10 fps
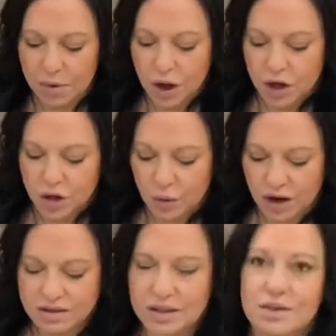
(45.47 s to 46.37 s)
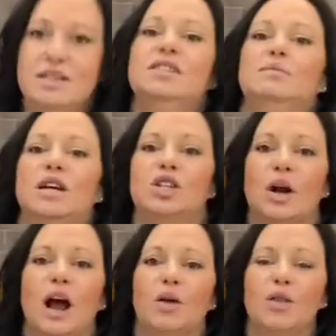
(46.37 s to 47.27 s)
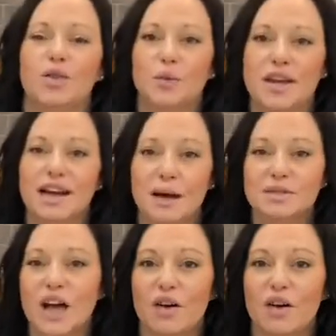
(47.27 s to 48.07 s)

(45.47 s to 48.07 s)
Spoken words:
You also need to measure out 3 cups